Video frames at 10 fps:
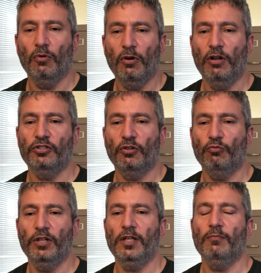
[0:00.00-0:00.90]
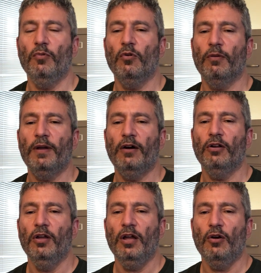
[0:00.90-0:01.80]
also really more
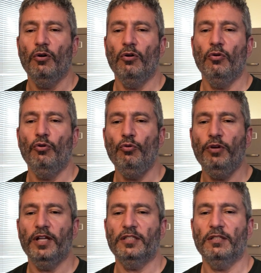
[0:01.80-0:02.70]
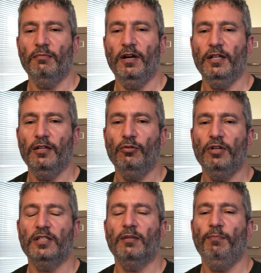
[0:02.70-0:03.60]
about who gets the money, who
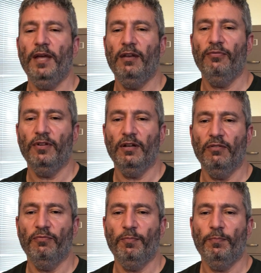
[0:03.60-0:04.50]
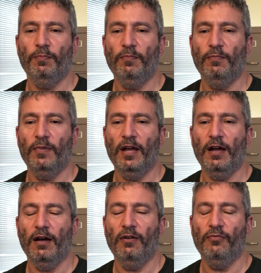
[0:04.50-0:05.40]
gets the benefit
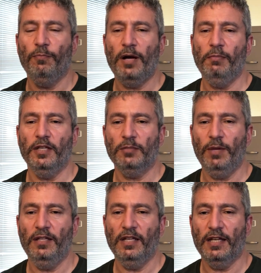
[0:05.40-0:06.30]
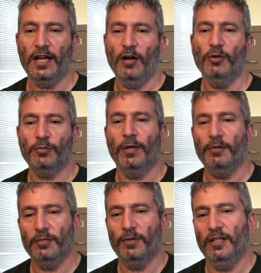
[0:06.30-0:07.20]
of public spending, and how much
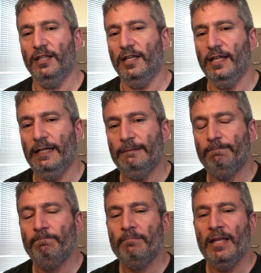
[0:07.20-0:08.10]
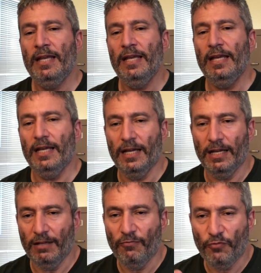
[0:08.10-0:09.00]
public spending they get
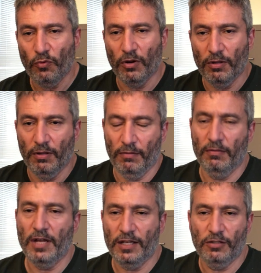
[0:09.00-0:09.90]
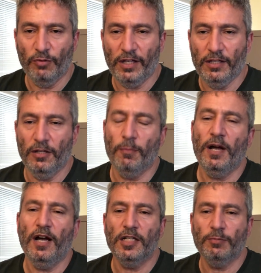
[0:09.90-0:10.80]
for, not directly in their
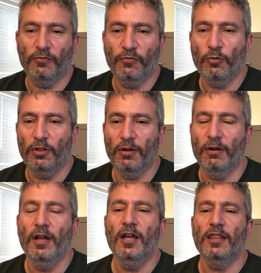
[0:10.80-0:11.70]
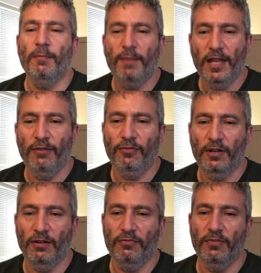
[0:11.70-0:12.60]
pockets, but for the
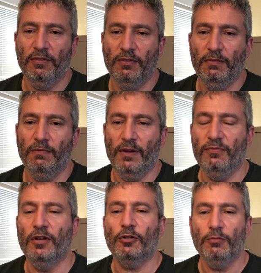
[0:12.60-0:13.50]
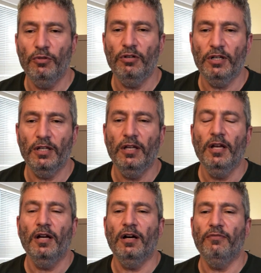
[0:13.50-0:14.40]
benefit of their community,
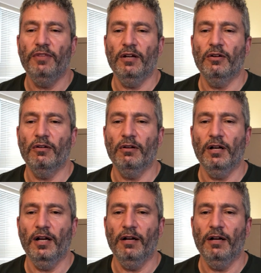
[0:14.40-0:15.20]
of their